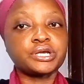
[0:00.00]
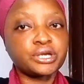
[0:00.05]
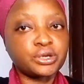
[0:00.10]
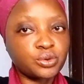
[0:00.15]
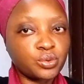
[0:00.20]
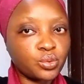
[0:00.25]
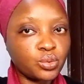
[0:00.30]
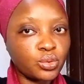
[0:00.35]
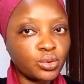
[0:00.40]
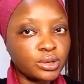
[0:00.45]

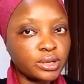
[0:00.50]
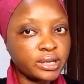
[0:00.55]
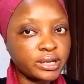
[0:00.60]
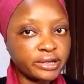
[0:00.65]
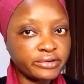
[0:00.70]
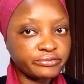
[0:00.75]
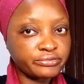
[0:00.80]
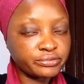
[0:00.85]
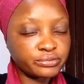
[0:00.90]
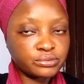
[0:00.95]
equal
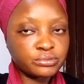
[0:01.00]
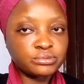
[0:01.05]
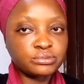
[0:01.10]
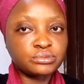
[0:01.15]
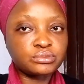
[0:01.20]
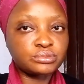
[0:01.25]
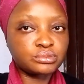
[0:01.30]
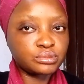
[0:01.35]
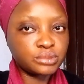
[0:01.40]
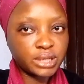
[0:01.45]
level,
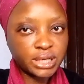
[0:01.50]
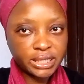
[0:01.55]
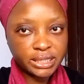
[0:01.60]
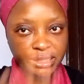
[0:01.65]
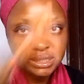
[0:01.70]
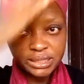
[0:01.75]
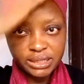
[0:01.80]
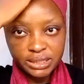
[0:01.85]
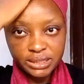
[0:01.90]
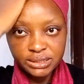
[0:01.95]

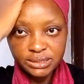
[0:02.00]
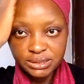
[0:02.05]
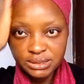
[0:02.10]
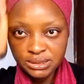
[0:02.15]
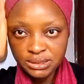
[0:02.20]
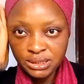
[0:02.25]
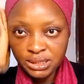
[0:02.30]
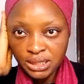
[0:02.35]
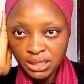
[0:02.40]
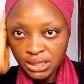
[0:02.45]
and
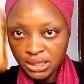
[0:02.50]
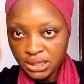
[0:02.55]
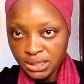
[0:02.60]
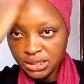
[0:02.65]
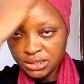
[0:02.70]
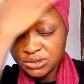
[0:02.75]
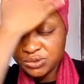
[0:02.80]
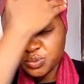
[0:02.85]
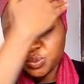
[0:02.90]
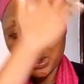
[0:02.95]
this
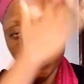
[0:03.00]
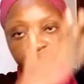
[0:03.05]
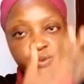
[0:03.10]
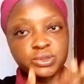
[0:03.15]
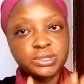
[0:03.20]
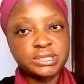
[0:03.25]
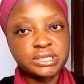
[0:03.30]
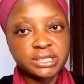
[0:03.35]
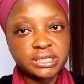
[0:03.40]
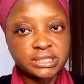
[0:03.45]
is well
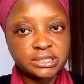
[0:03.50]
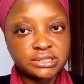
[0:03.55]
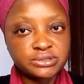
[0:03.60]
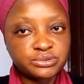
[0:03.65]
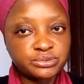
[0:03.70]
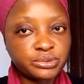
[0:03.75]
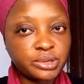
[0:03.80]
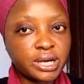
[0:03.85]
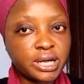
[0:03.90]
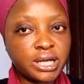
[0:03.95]
laid,
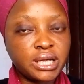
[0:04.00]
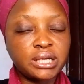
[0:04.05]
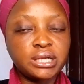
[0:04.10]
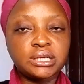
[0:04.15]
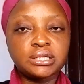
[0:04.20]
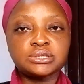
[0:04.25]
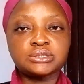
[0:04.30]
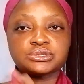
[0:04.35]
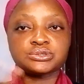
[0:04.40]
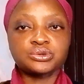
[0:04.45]
right?
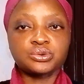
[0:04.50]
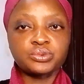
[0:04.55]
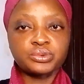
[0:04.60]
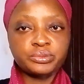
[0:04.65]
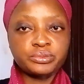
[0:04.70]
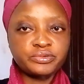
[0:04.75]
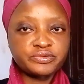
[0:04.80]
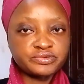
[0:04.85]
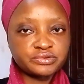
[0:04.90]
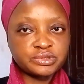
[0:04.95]
So we
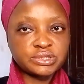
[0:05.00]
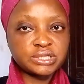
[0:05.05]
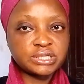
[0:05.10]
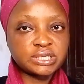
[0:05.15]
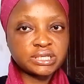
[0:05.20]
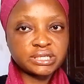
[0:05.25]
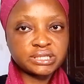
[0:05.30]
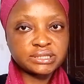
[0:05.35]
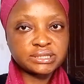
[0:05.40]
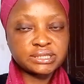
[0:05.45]
move to the
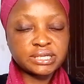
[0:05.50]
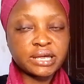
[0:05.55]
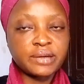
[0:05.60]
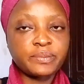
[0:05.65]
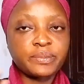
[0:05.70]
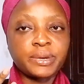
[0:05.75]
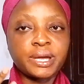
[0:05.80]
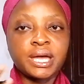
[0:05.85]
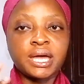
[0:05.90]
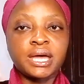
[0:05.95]
next step,
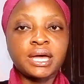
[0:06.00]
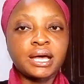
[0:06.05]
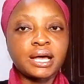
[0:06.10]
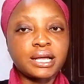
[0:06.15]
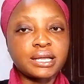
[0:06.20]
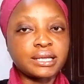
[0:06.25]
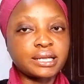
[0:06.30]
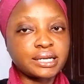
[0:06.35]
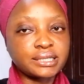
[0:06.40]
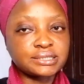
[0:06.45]

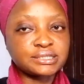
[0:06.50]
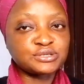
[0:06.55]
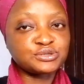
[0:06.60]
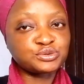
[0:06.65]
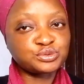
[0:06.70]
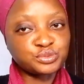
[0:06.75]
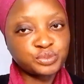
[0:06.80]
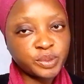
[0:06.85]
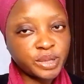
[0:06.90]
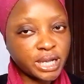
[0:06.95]
and that is
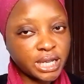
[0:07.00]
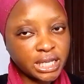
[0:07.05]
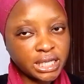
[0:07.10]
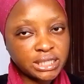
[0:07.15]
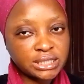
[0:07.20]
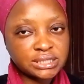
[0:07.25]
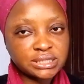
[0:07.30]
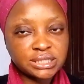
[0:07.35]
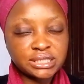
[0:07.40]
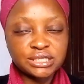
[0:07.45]
super
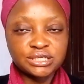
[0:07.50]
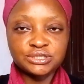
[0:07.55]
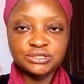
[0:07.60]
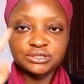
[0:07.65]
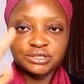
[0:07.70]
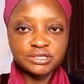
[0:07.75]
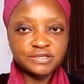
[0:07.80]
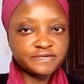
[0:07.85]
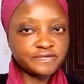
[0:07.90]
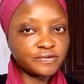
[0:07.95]
easy.
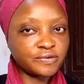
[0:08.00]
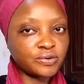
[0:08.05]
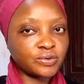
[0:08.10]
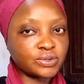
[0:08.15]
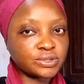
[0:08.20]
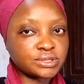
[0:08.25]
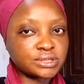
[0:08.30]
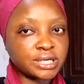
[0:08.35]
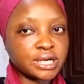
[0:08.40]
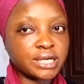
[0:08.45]
Just
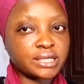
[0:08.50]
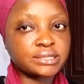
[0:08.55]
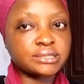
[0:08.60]
focus, guys.